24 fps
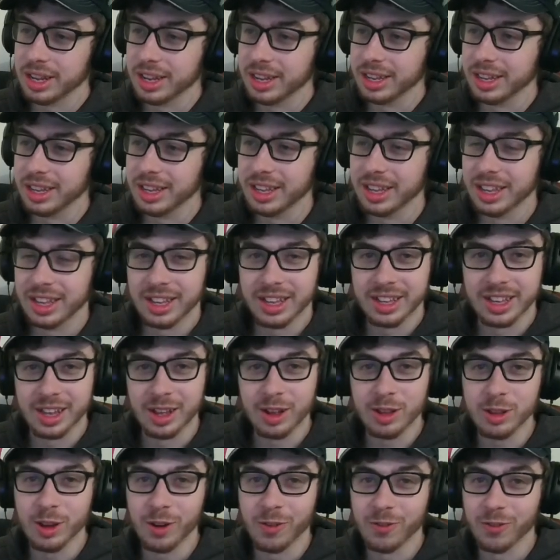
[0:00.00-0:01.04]
that fly was
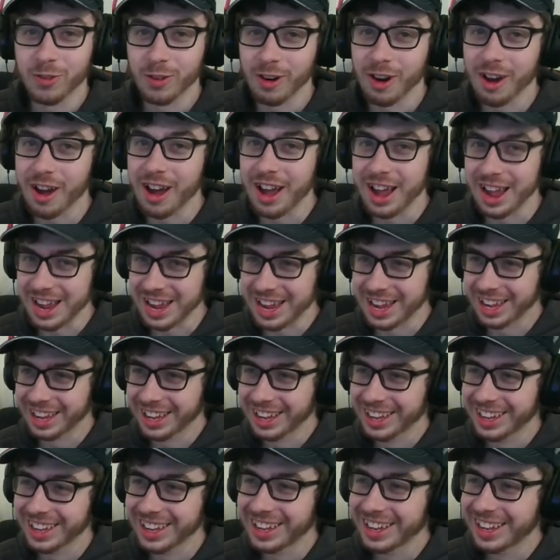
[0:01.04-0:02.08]
killed really a fry.
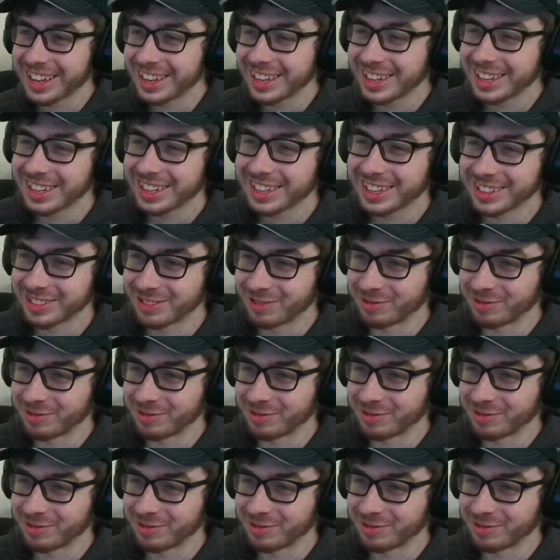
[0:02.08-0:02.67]
How you feeling, Cody?